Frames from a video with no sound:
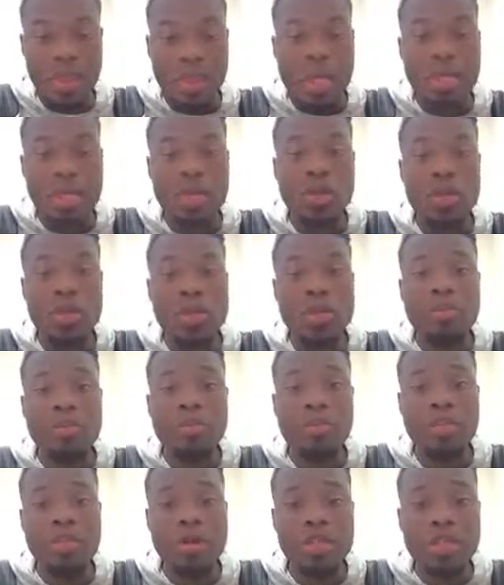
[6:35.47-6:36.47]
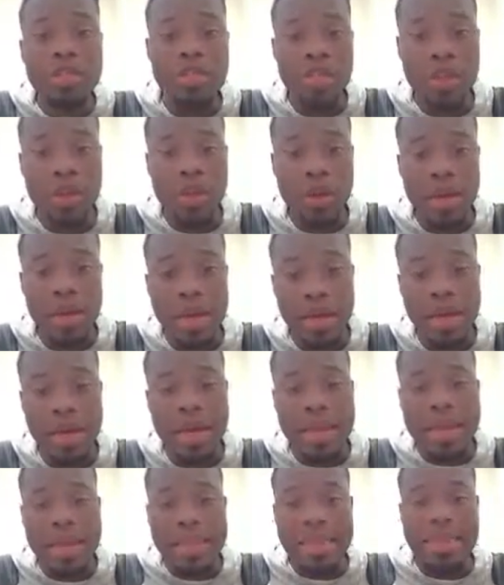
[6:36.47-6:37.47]
And so it's important to note here
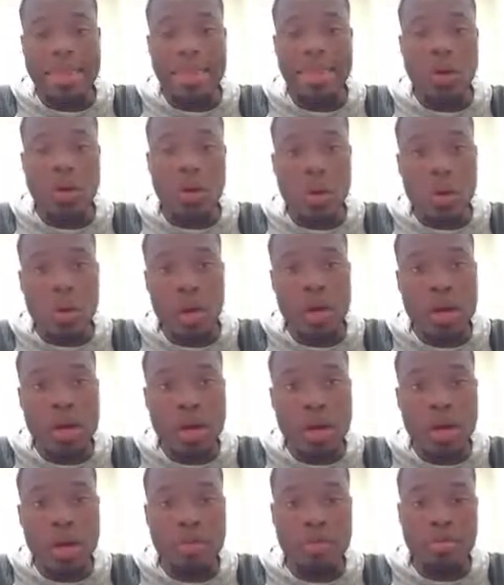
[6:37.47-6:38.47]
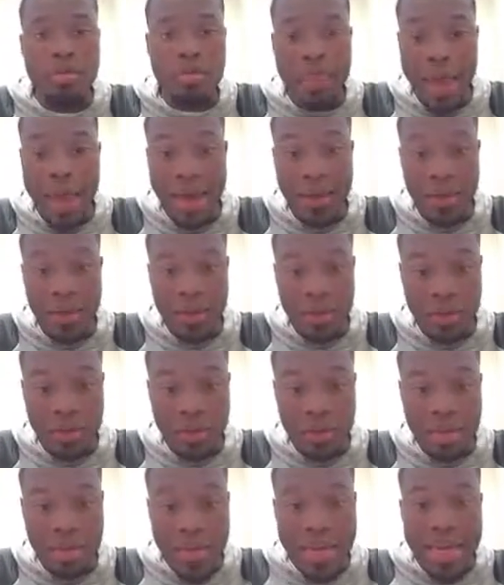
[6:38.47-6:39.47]
that the order
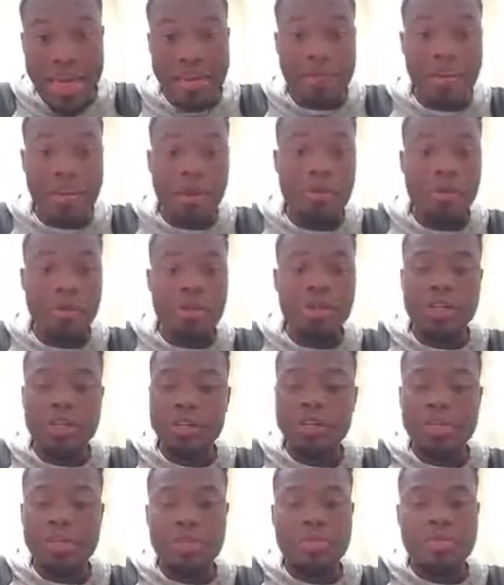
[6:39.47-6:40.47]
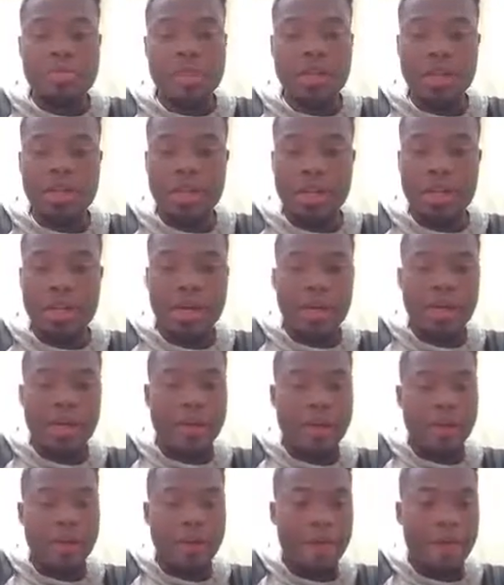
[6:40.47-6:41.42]
matters. If I were to do something like,